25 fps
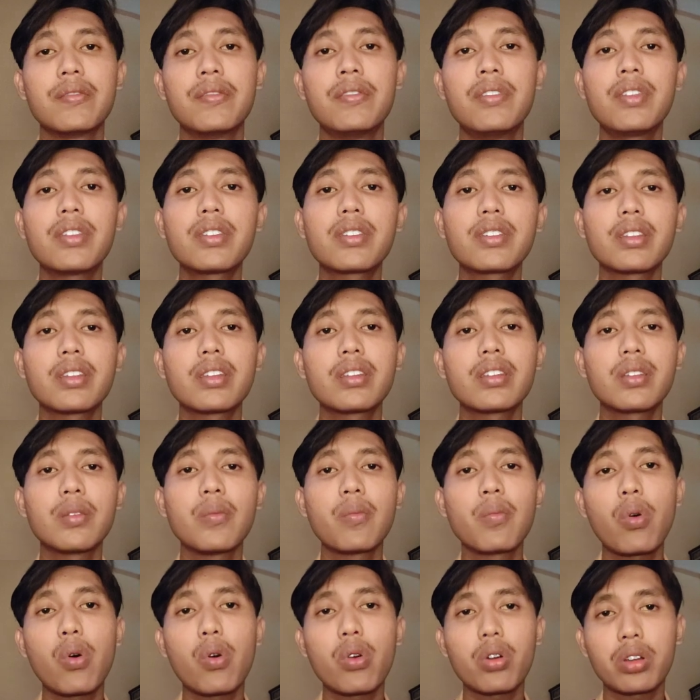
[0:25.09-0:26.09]
This is
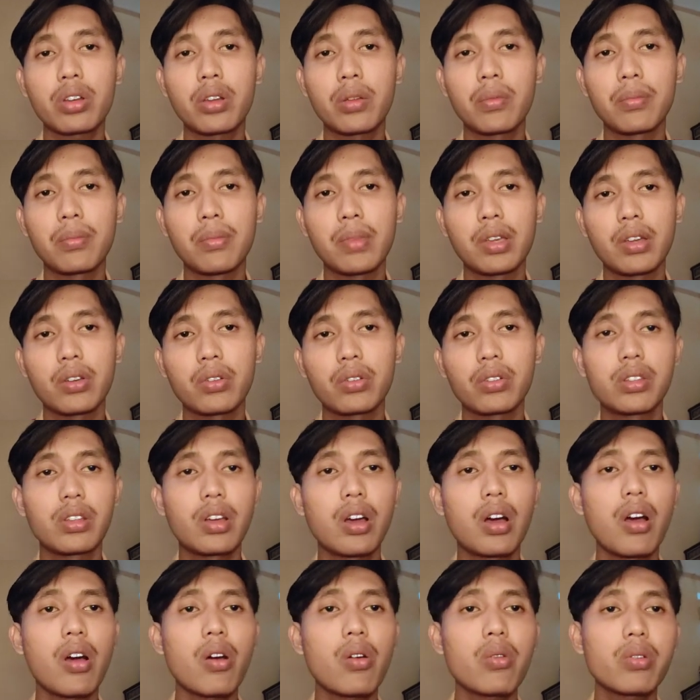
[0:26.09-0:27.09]
important because
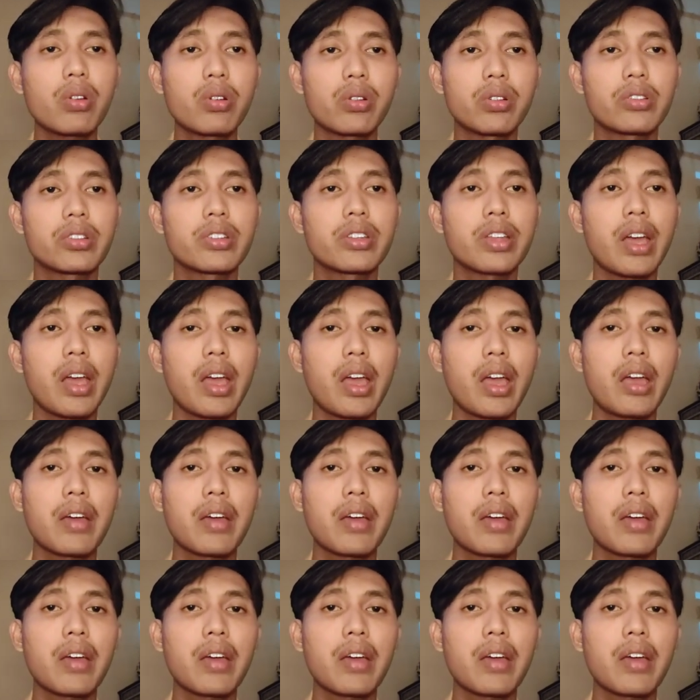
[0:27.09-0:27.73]
the owners